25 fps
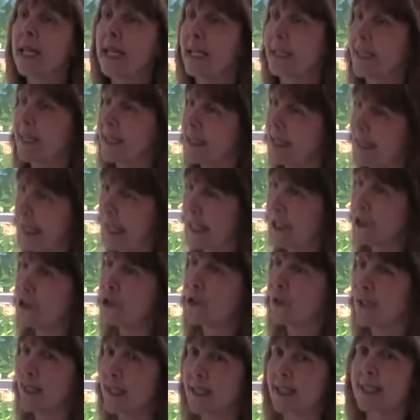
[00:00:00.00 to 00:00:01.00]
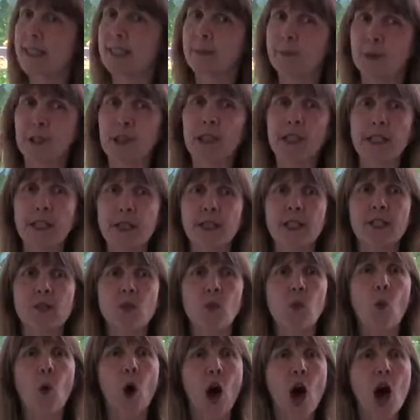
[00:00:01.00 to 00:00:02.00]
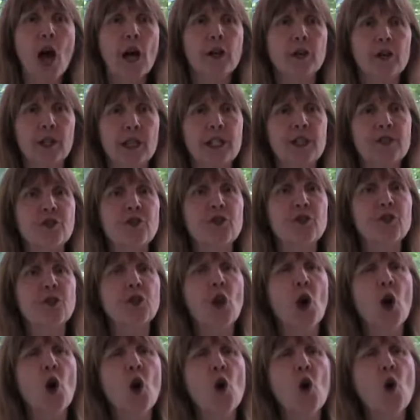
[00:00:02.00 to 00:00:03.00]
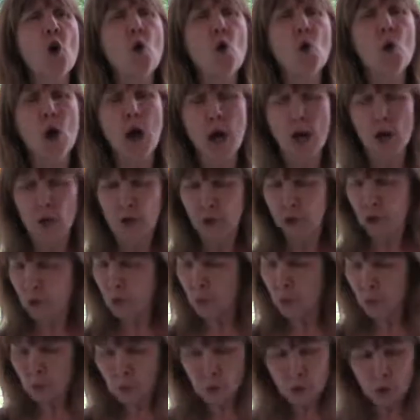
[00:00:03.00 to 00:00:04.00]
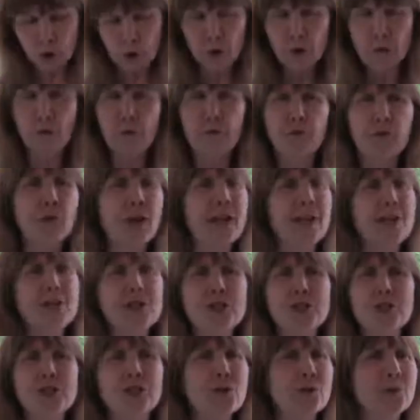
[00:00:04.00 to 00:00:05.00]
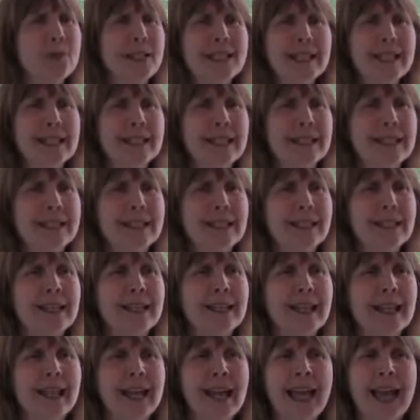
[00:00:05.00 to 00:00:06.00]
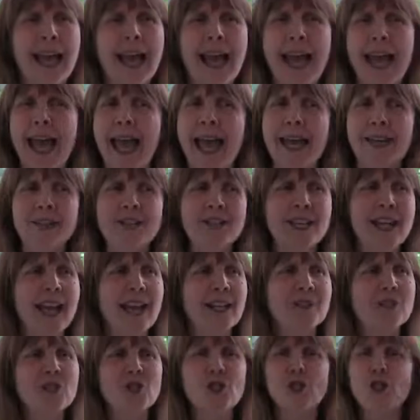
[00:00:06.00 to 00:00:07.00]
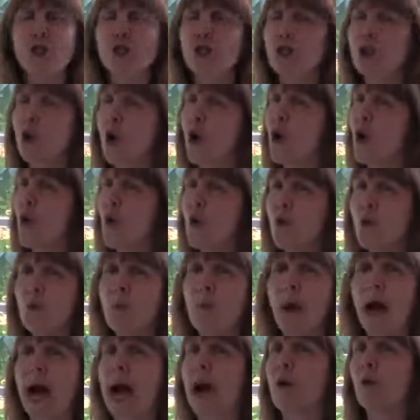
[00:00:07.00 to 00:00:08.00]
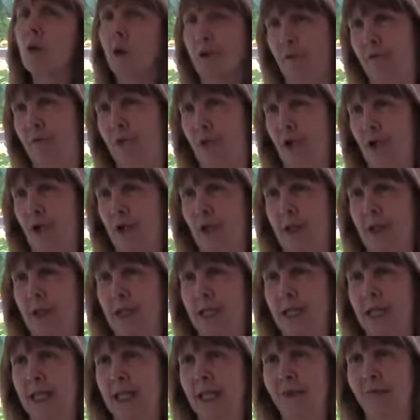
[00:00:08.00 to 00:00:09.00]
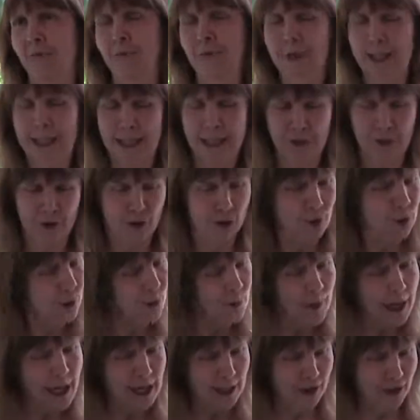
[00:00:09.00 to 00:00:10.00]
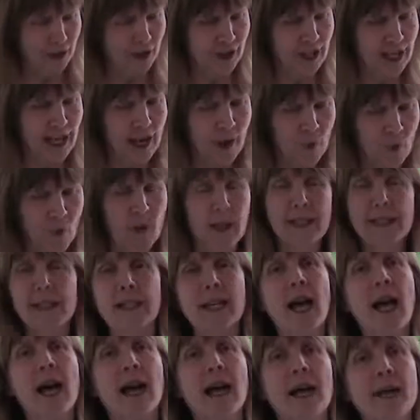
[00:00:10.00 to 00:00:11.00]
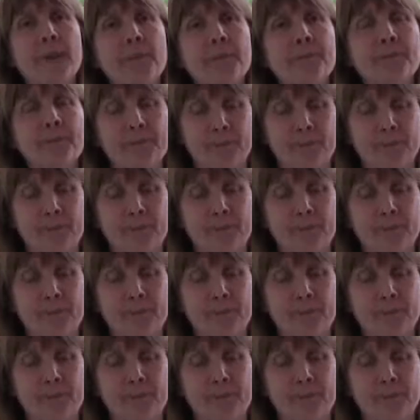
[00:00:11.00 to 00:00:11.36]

It's a dangerous experience because water is so cool, fresh drink, and yet so powerful if we get too much at one time.